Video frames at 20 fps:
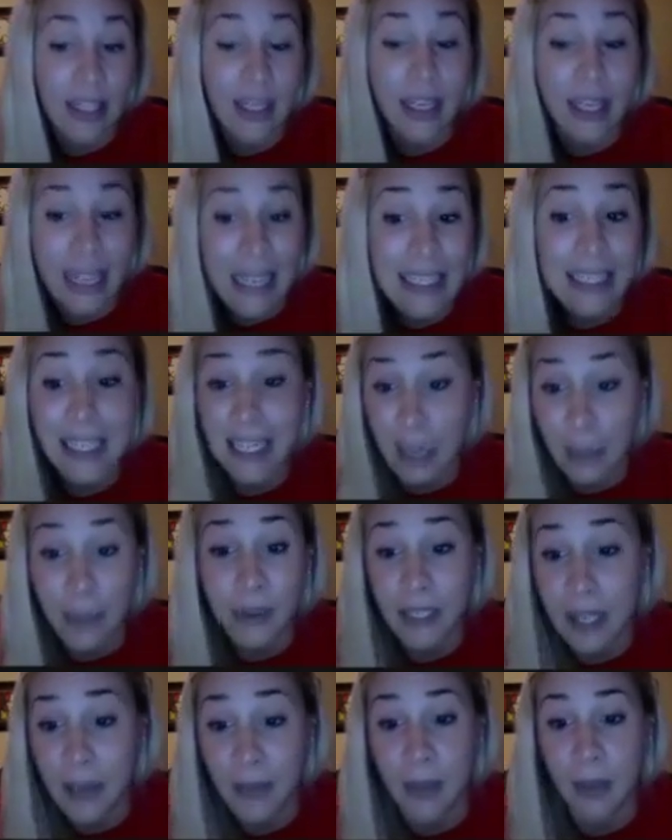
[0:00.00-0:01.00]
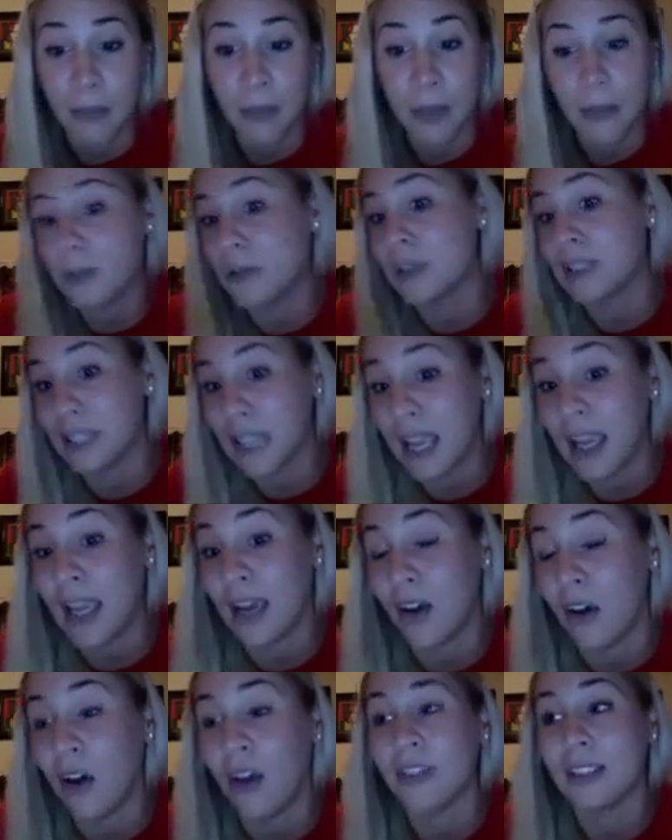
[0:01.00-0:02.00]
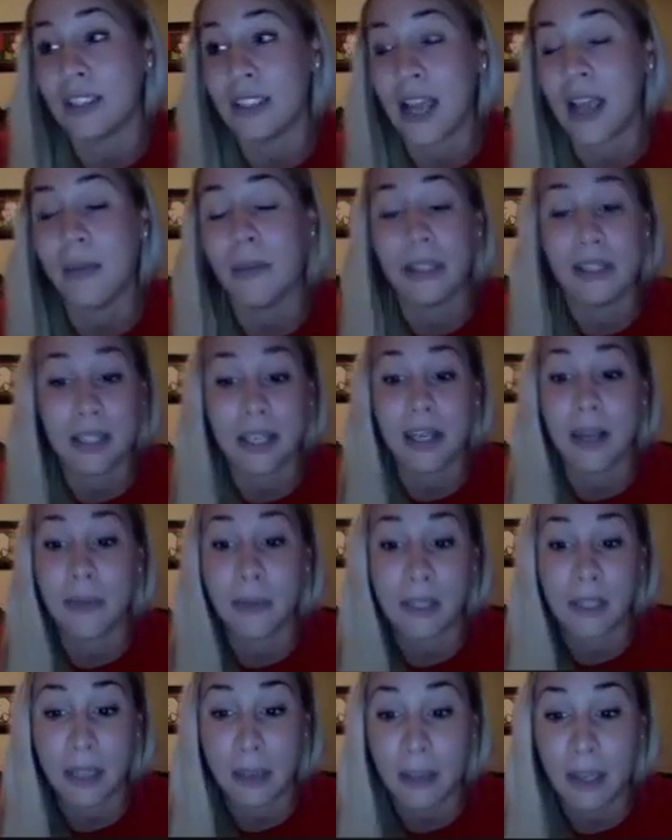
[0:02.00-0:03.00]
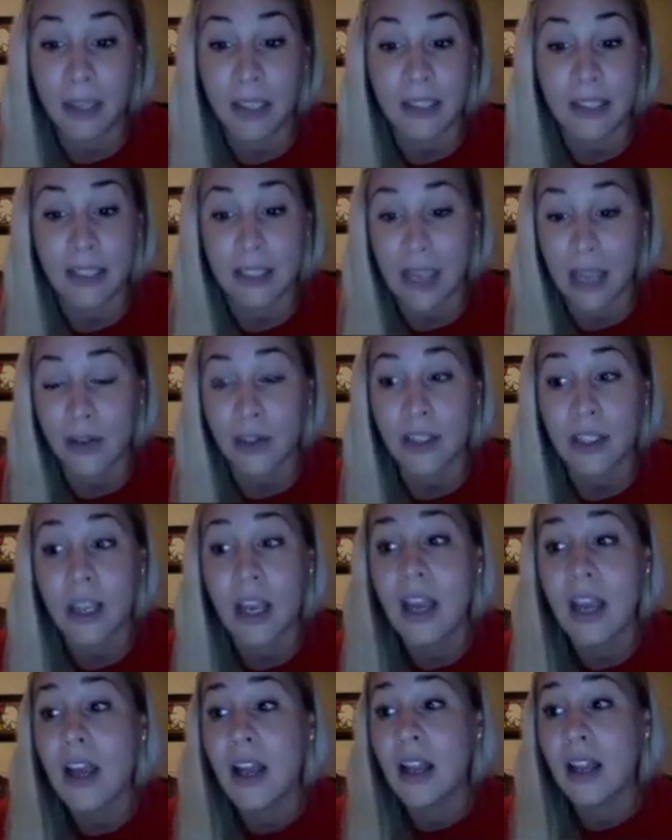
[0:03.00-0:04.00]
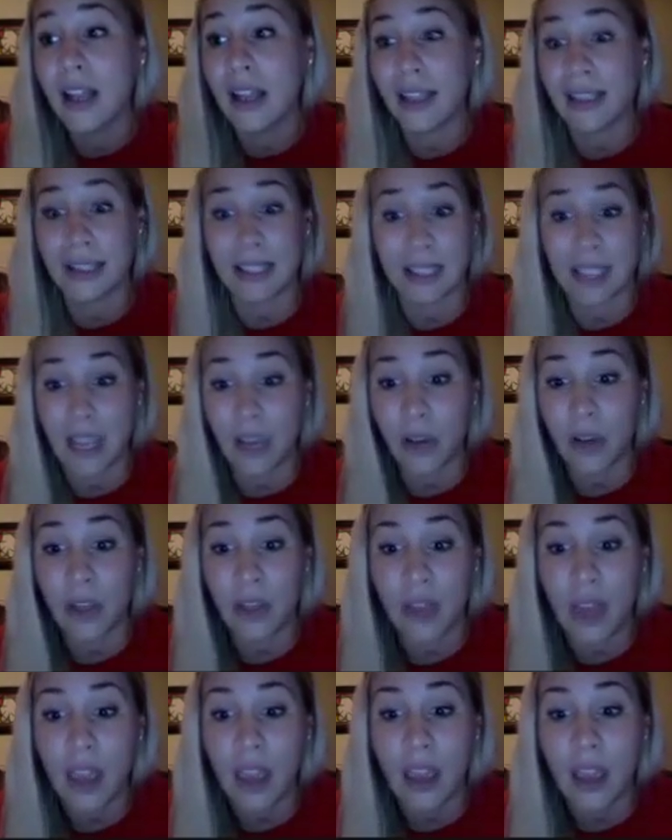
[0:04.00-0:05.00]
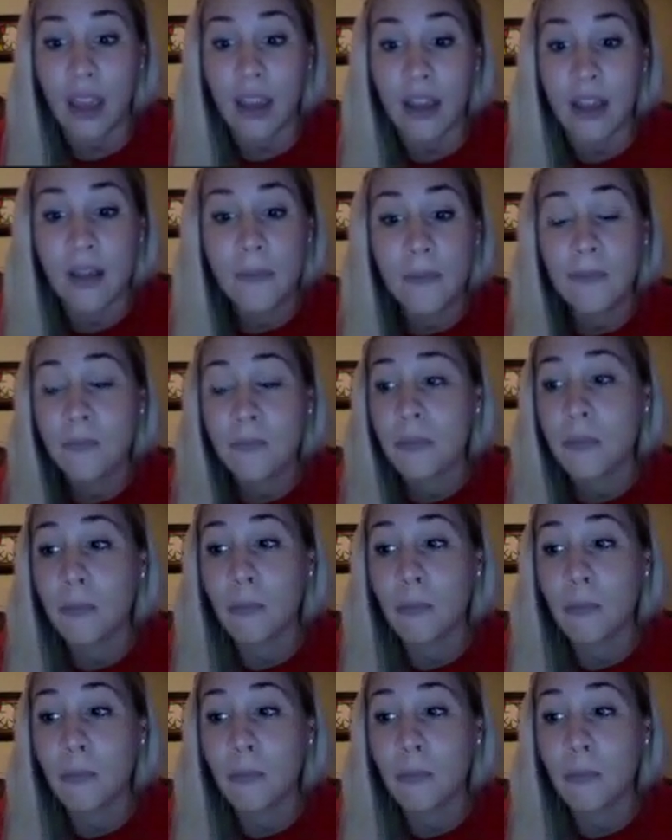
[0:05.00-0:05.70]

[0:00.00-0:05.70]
It is an epidemic. People say it all the time. It's an epidemic. It sounds like a scary thing,